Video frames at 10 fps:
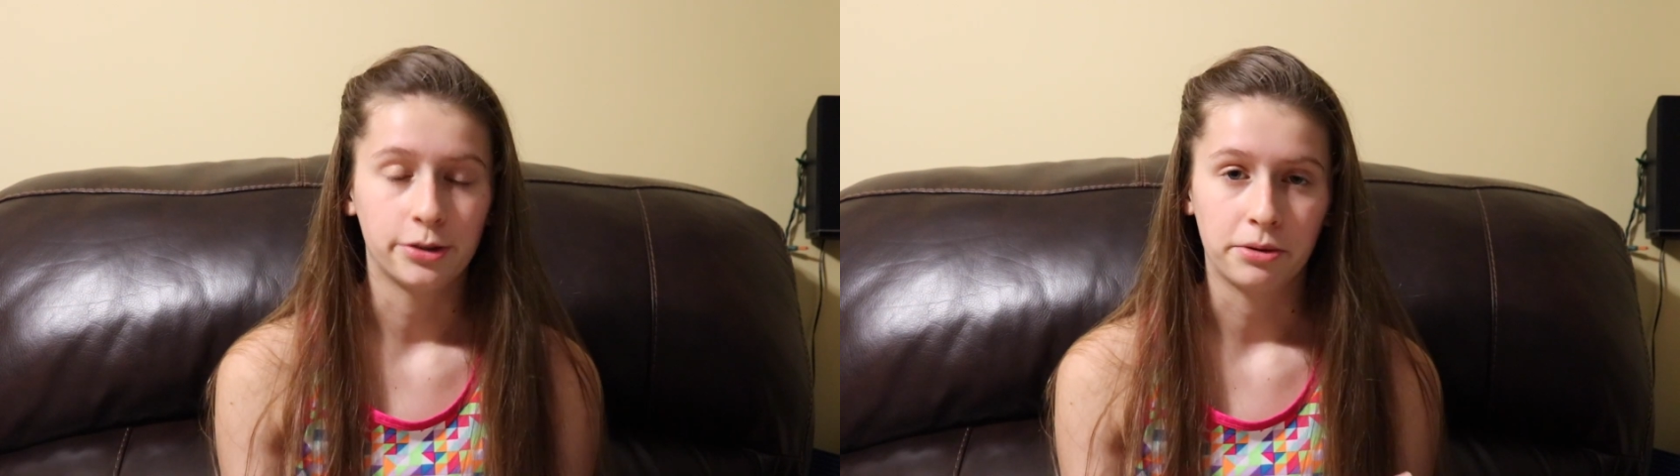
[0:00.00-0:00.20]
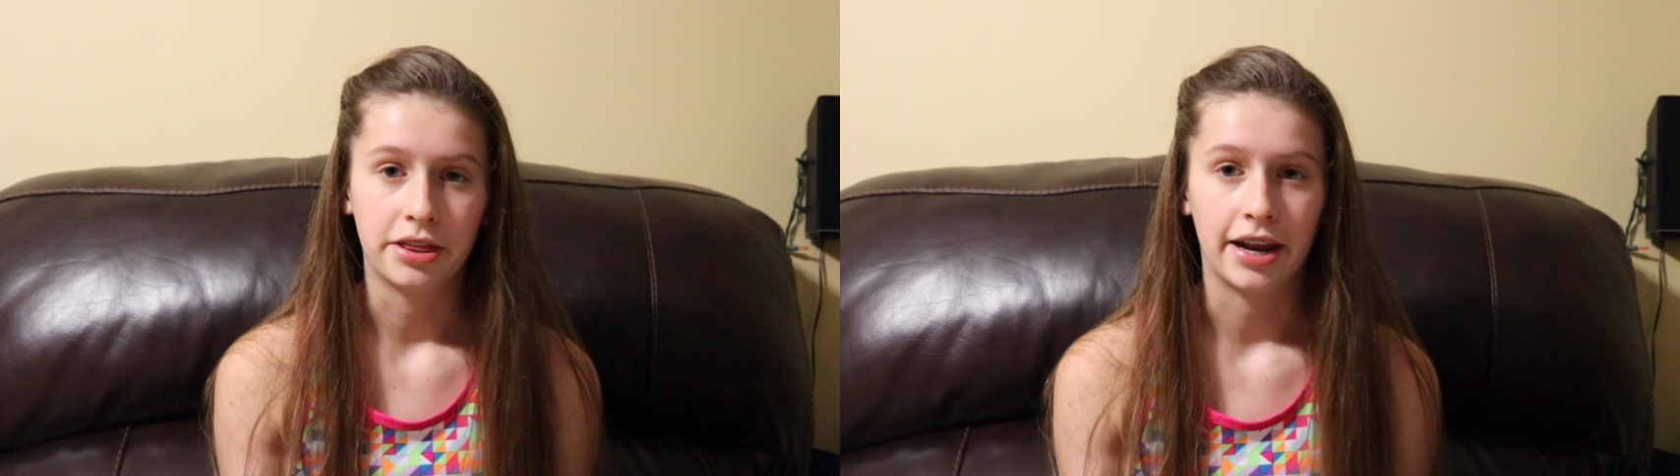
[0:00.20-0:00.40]

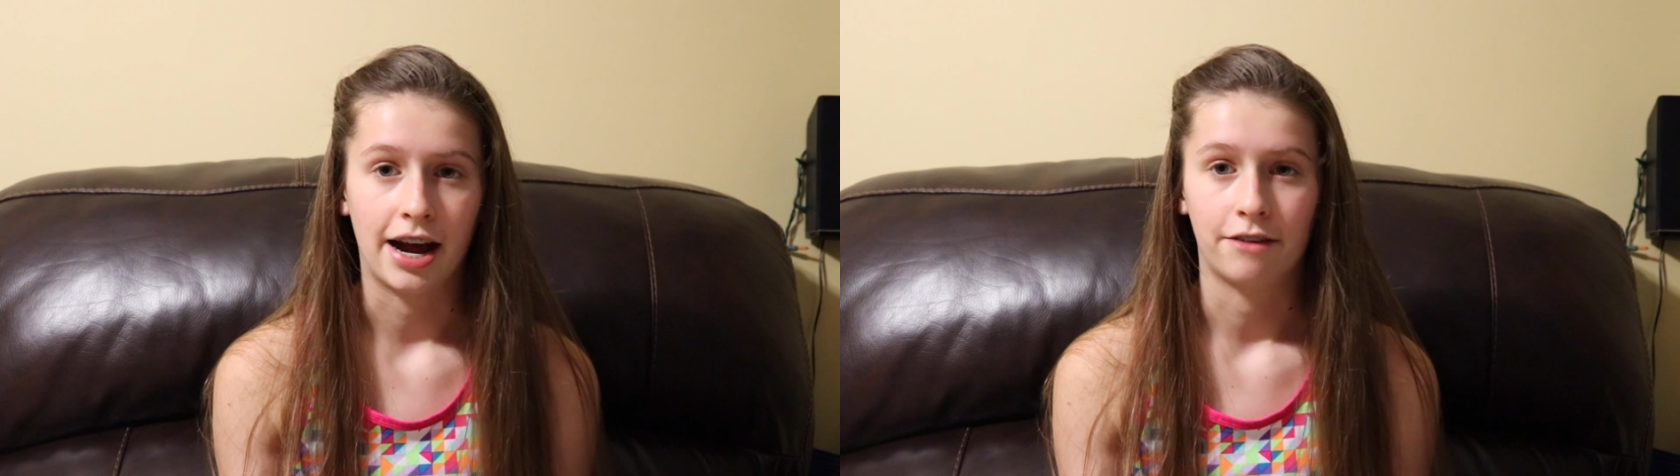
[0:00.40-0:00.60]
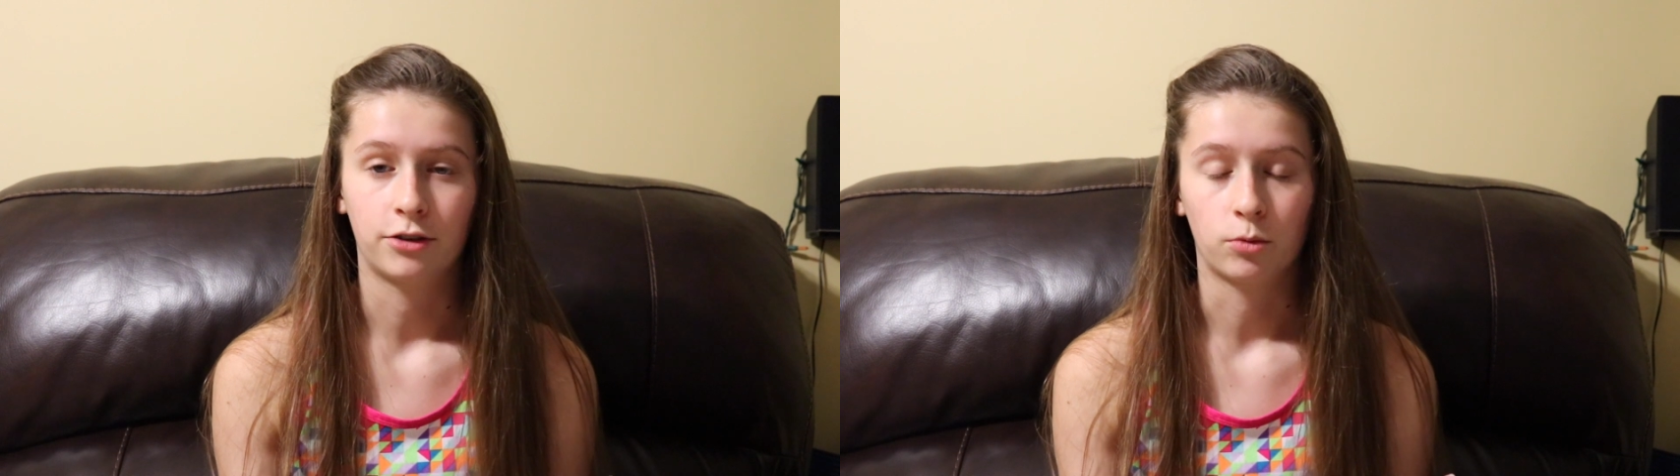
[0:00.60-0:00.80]
do with it
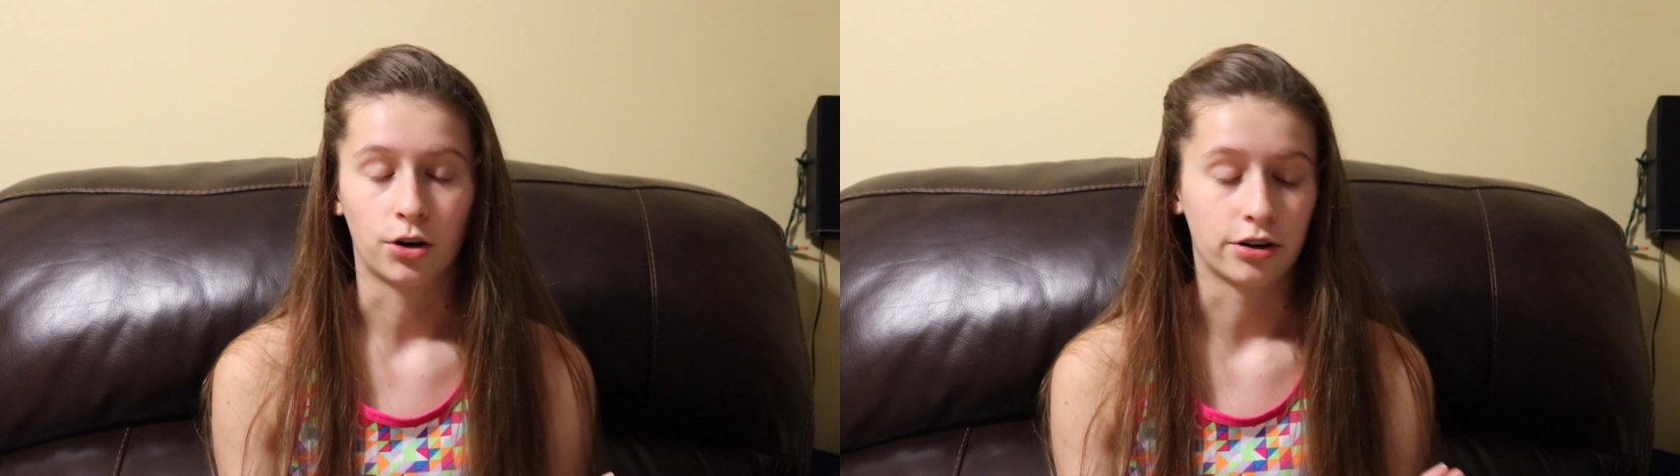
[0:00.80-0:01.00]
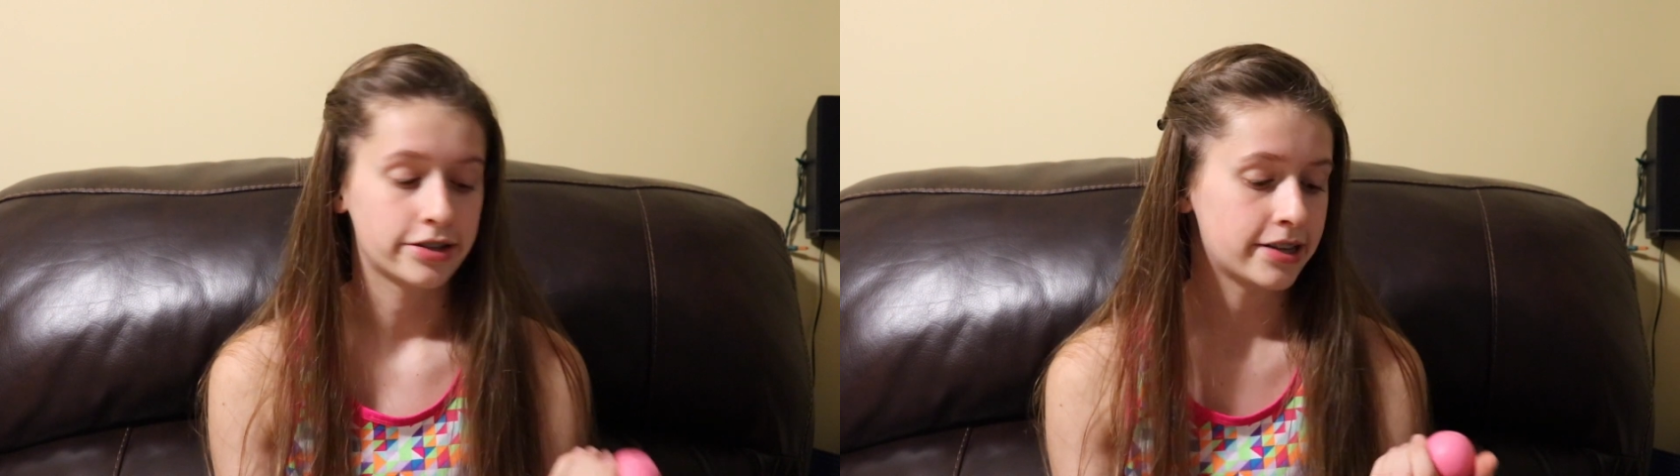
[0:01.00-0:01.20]

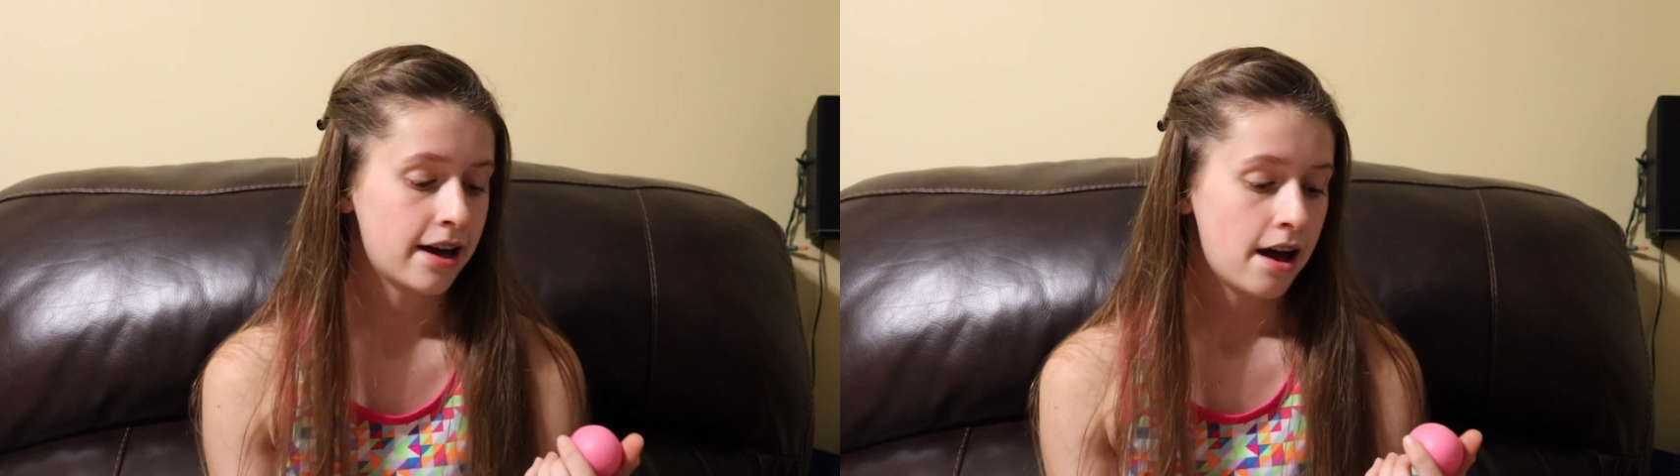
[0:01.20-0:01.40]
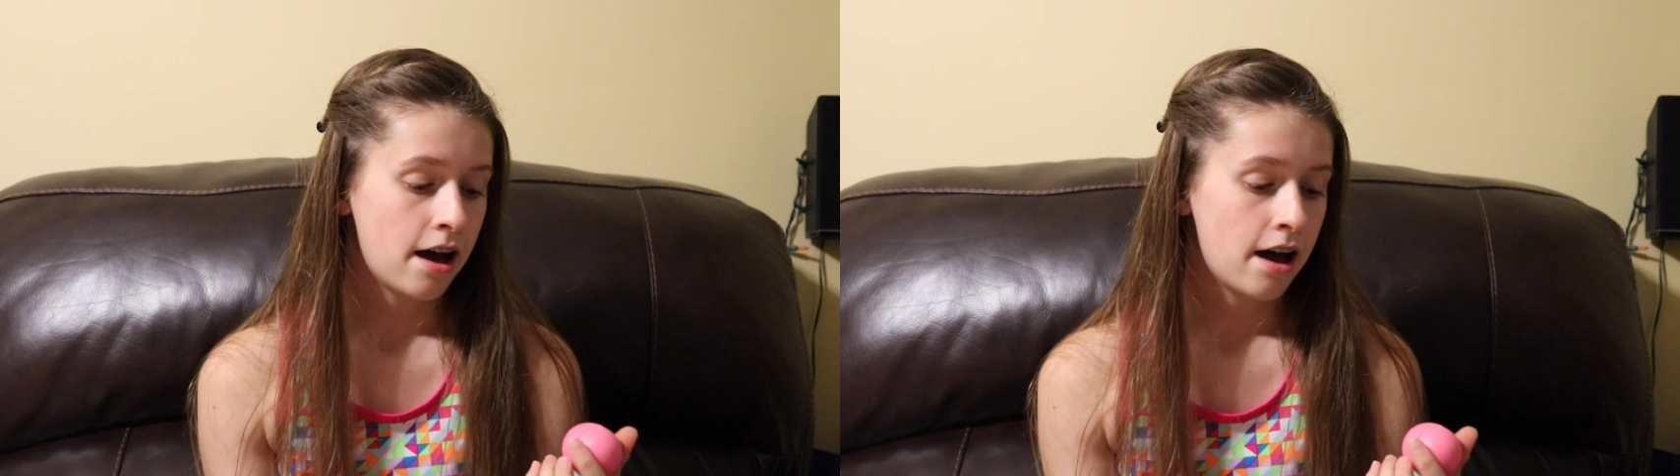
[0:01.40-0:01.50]
afterwards.